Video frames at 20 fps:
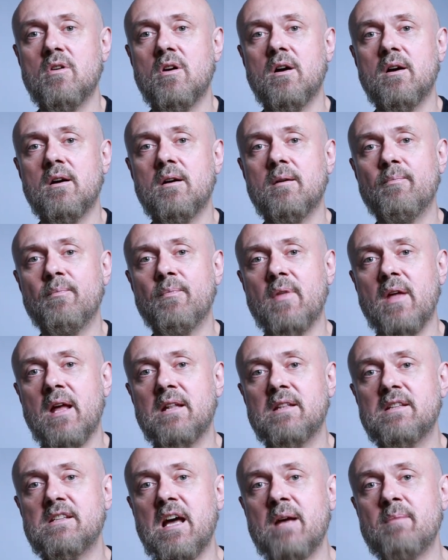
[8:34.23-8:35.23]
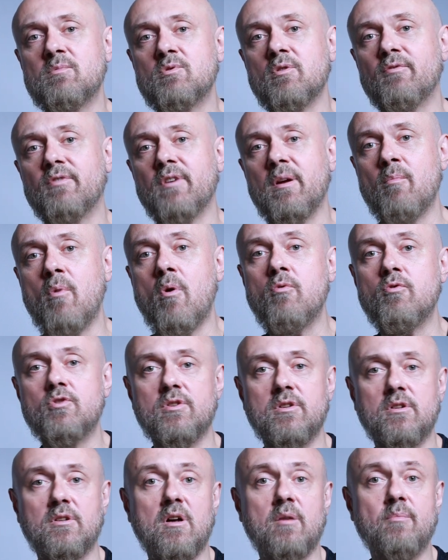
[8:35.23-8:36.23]
at times of
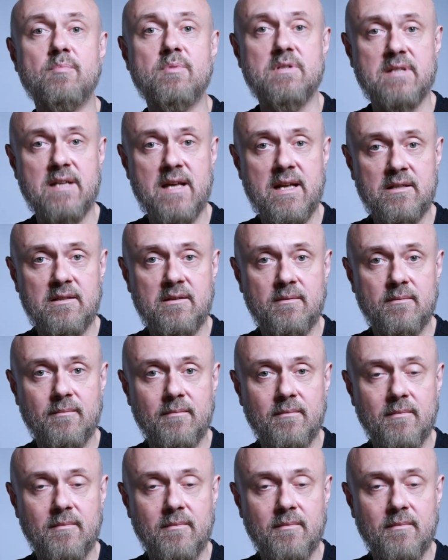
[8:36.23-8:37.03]
emotional upset,